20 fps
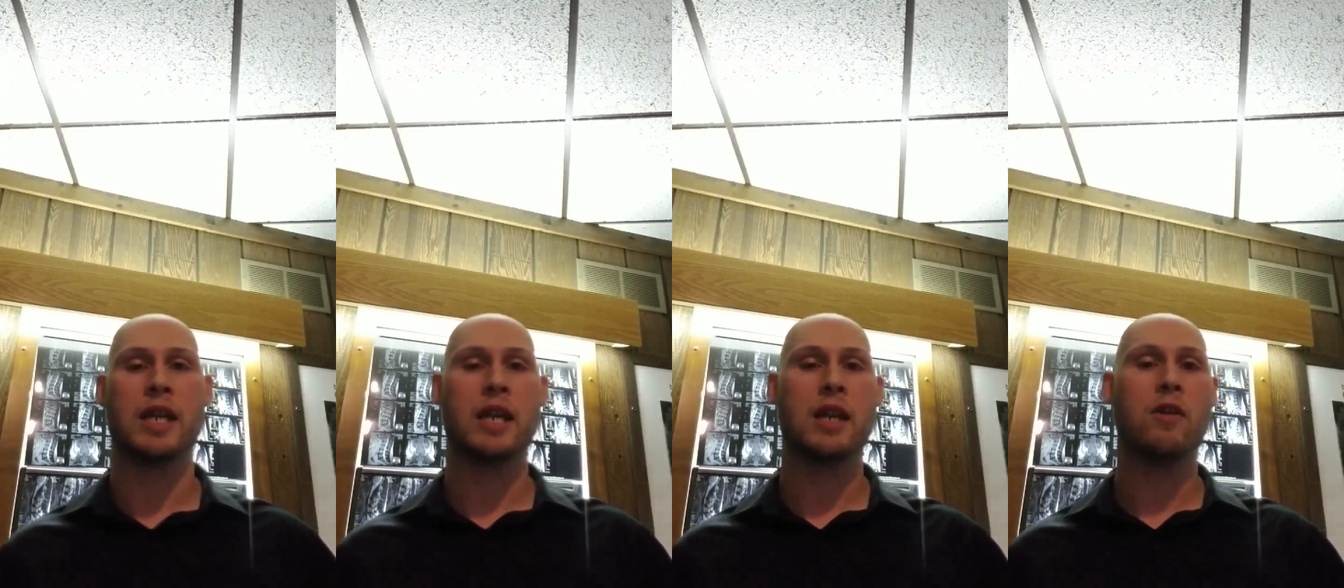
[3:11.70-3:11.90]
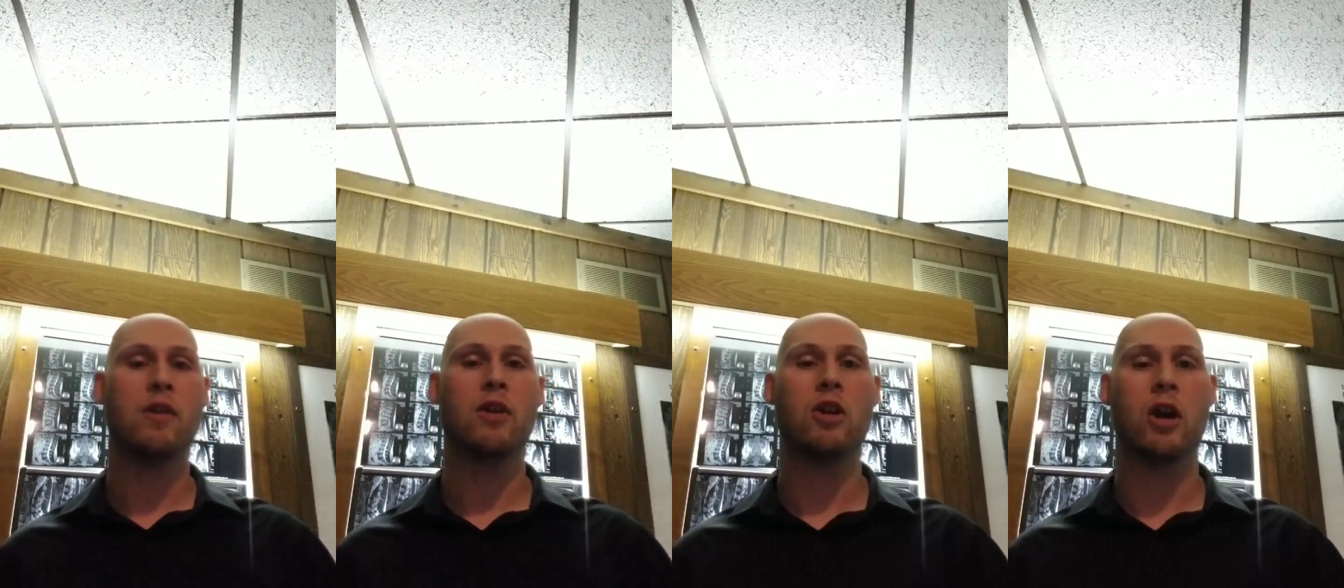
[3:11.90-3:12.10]

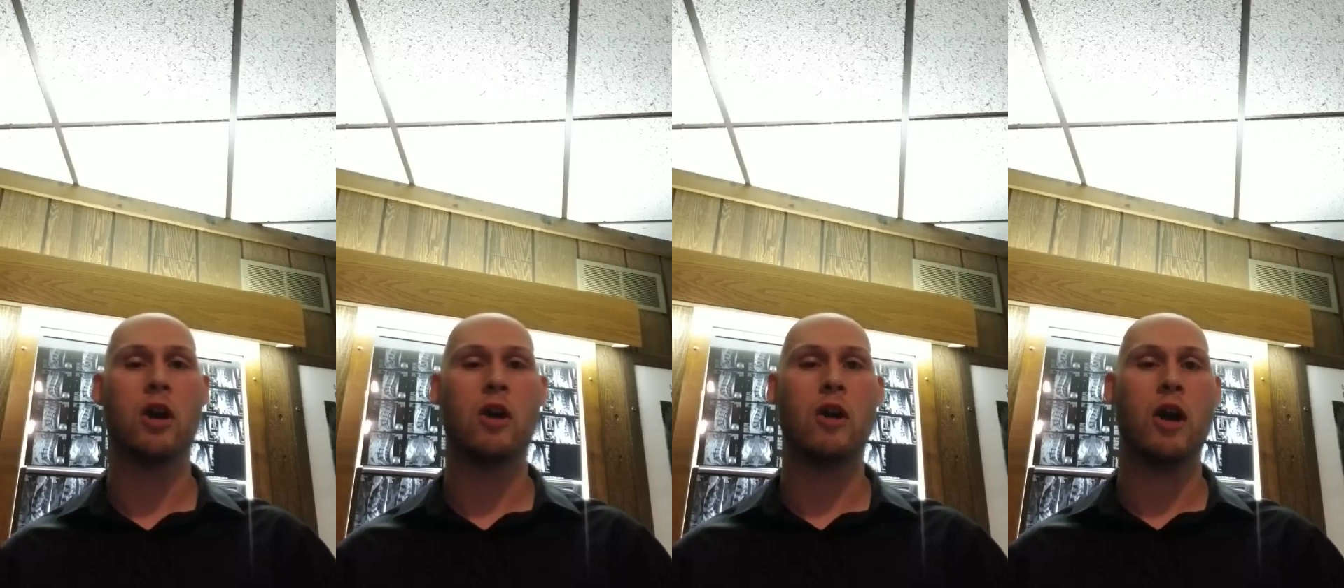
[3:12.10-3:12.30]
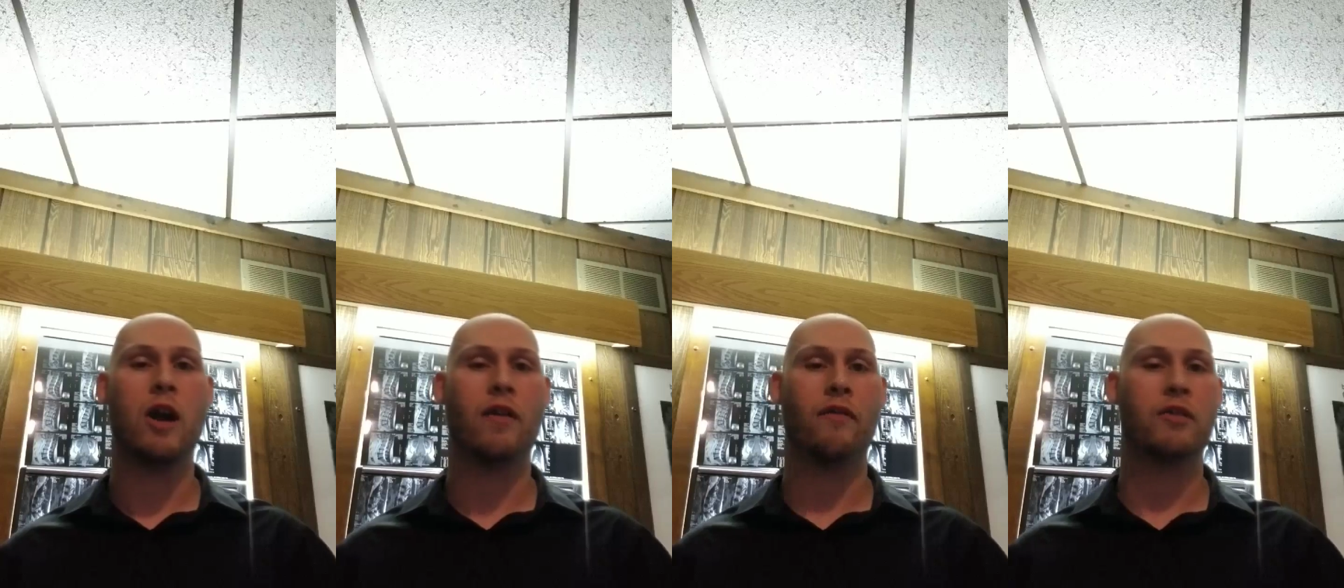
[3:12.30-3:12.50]
Here at
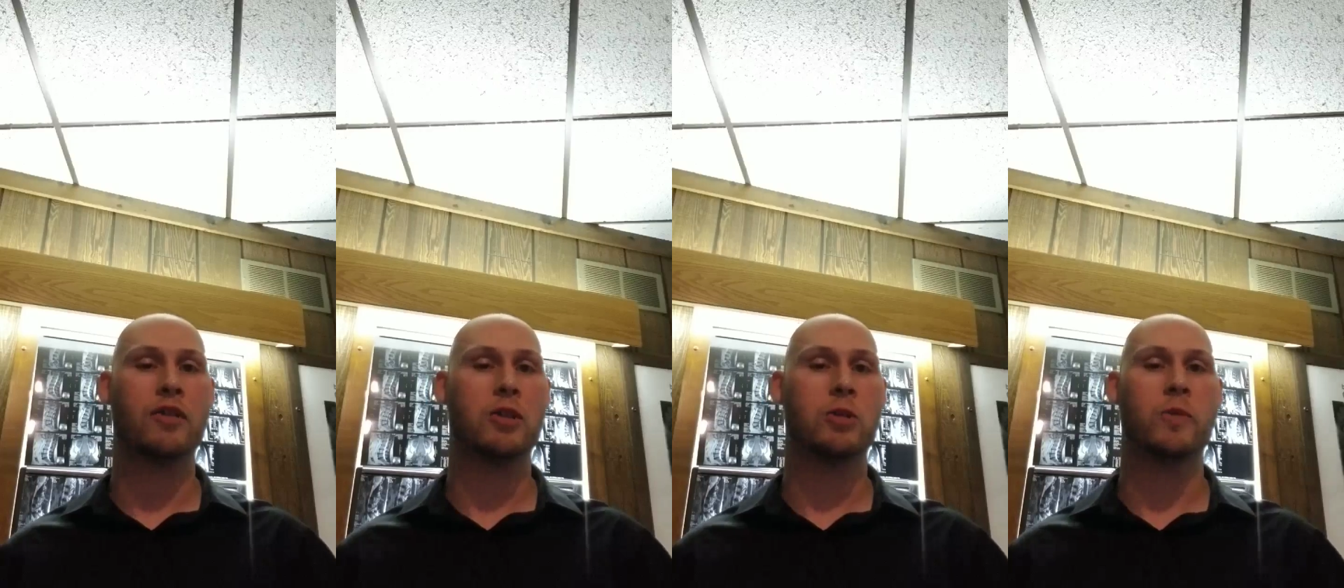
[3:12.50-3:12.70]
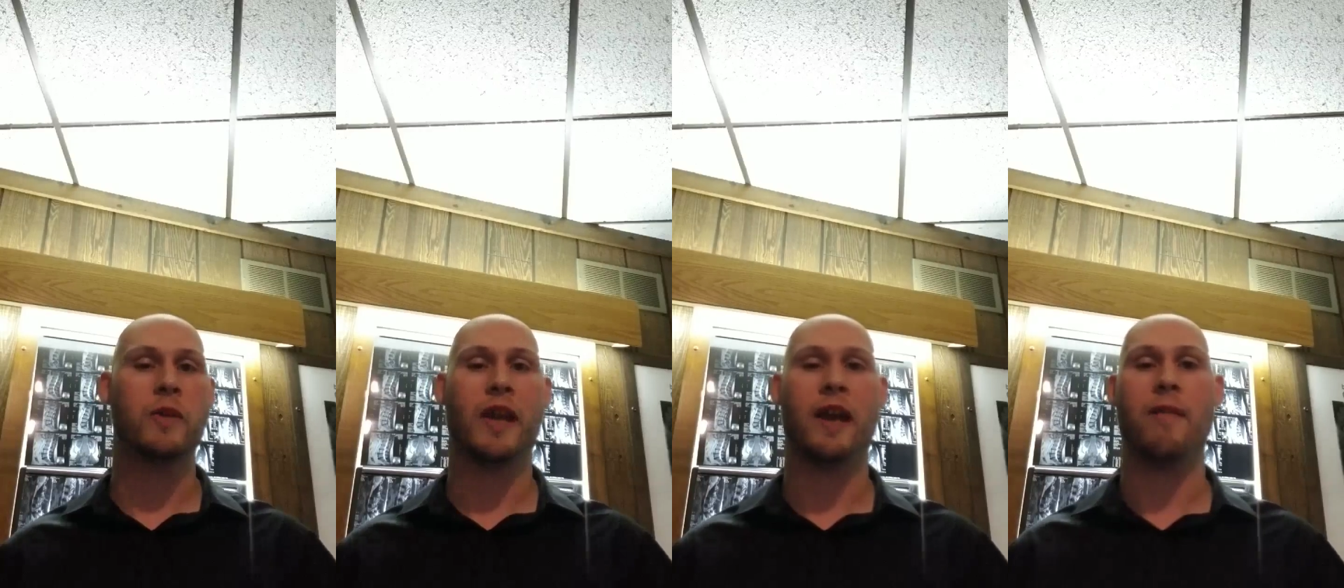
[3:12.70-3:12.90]
our
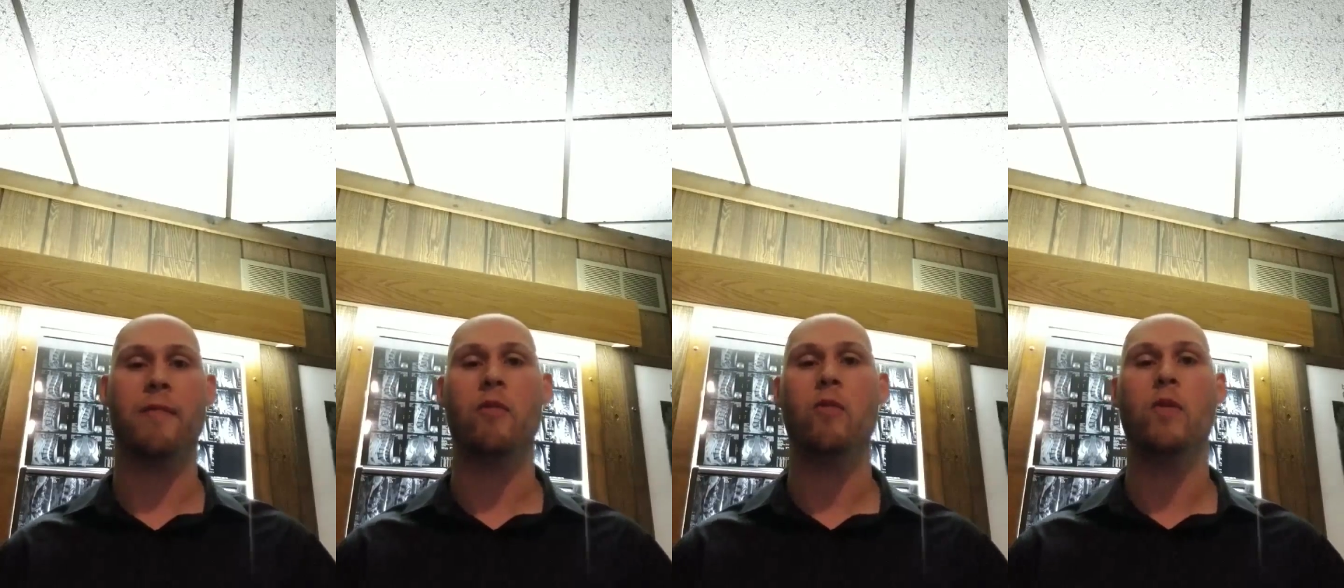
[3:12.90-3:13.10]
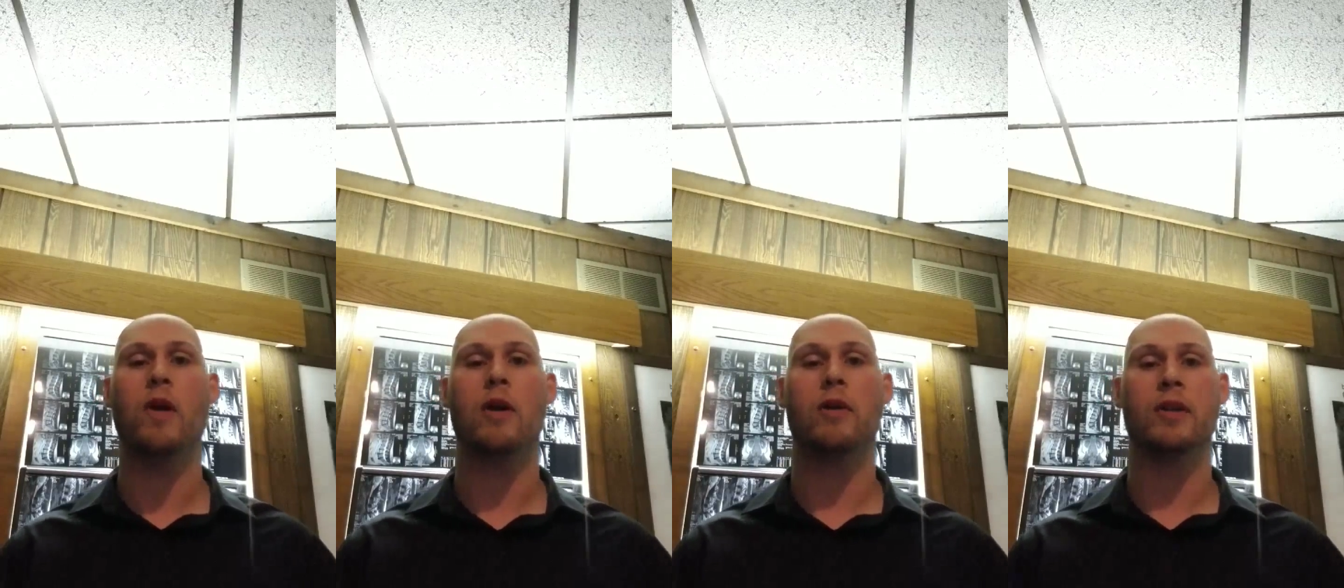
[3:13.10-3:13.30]
office, we
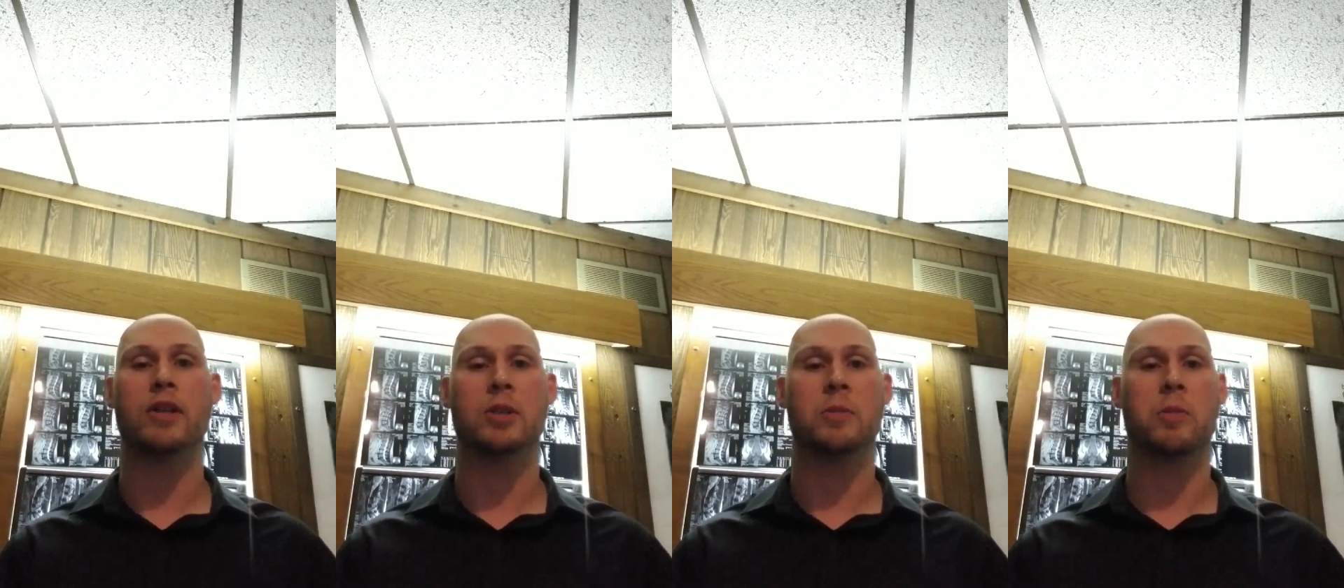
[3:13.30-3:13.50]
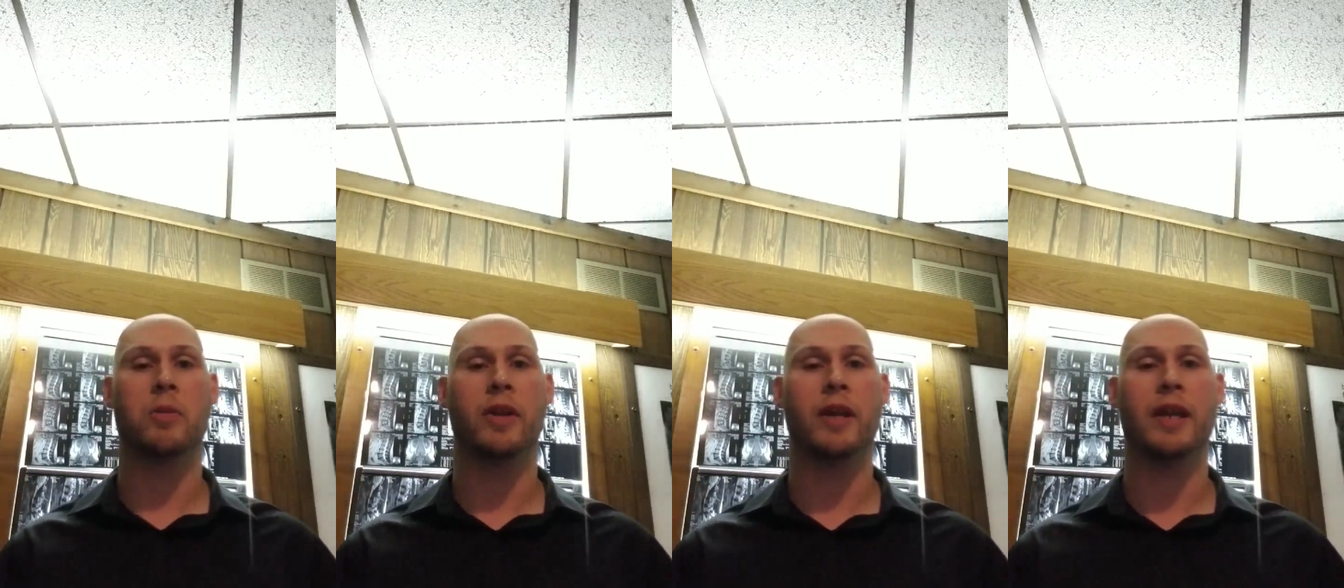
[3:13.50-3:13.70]
have a
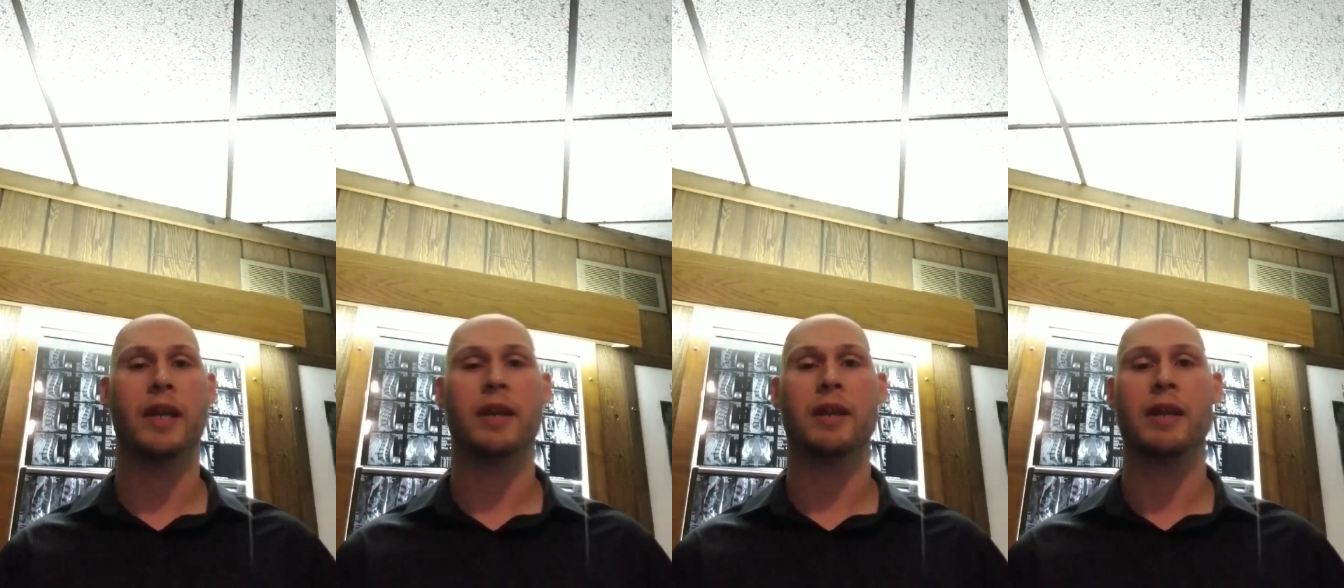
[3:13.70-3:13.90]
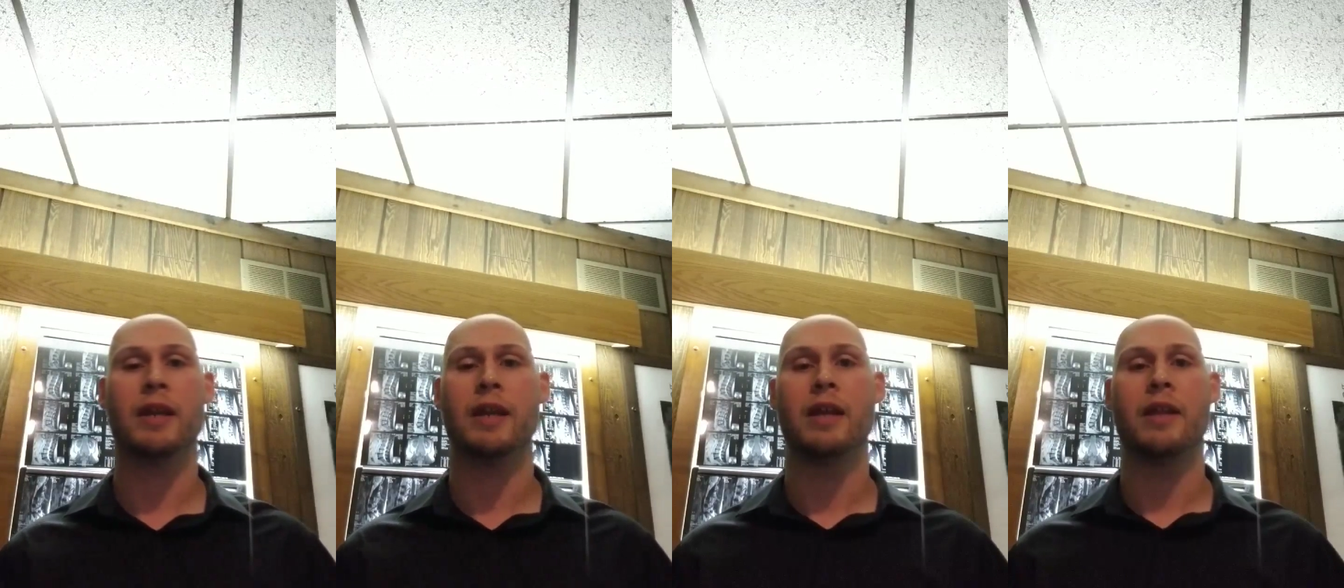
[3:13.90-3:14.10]
wellness
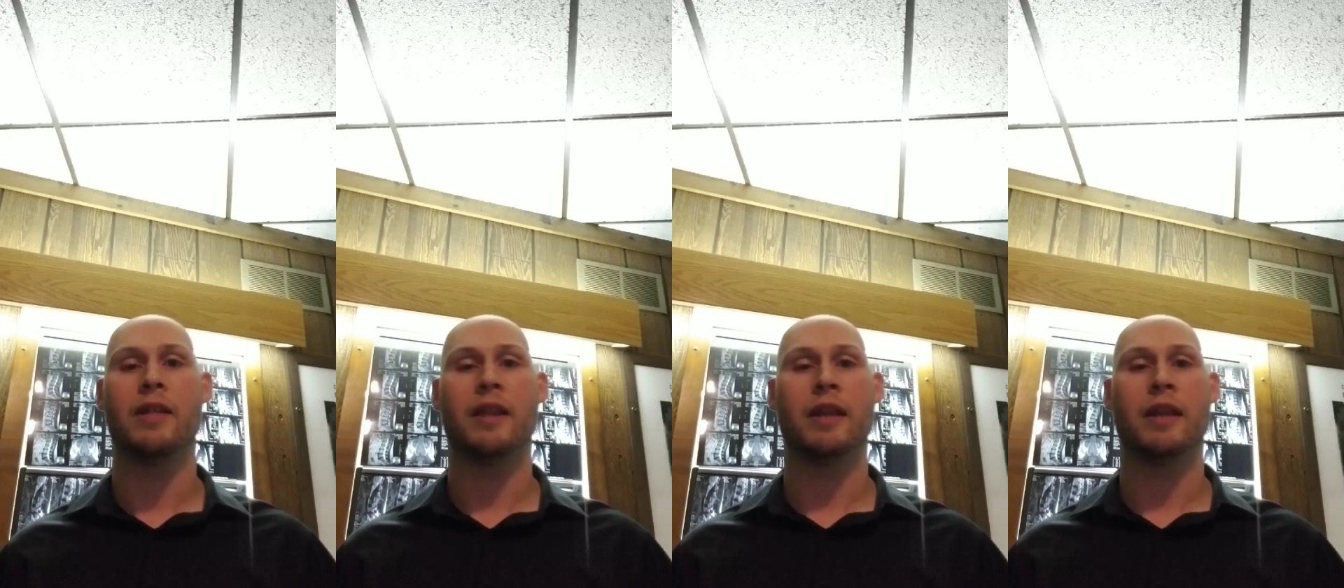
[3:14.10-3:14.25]
plan